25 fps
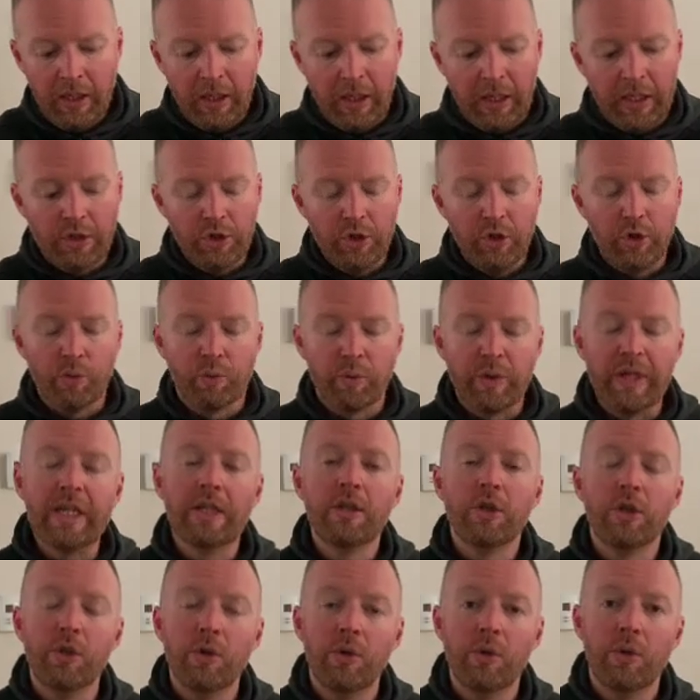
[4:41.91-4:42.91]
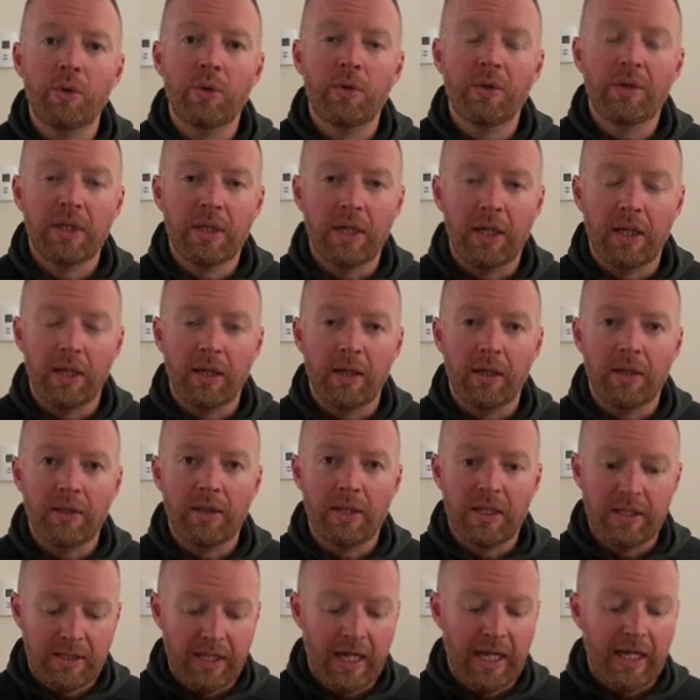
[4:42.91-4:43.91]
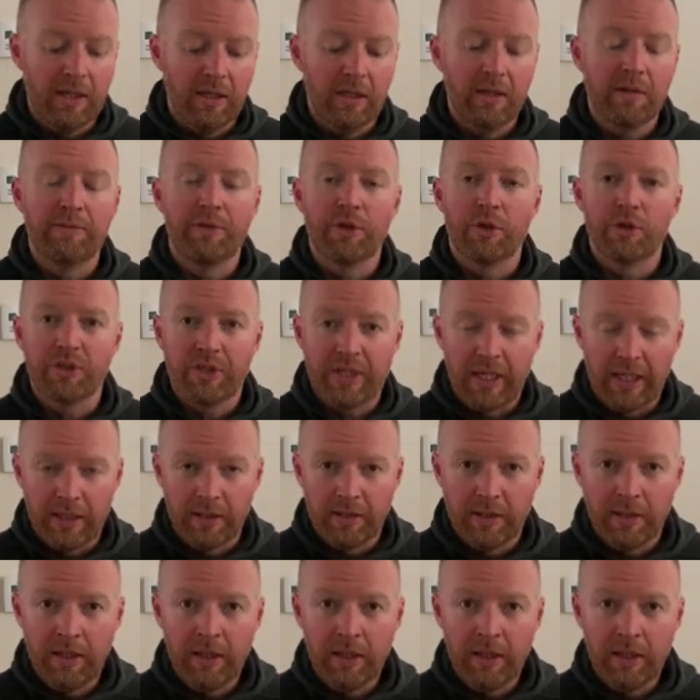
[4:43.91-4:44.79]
and you re-glue the tail of your skin.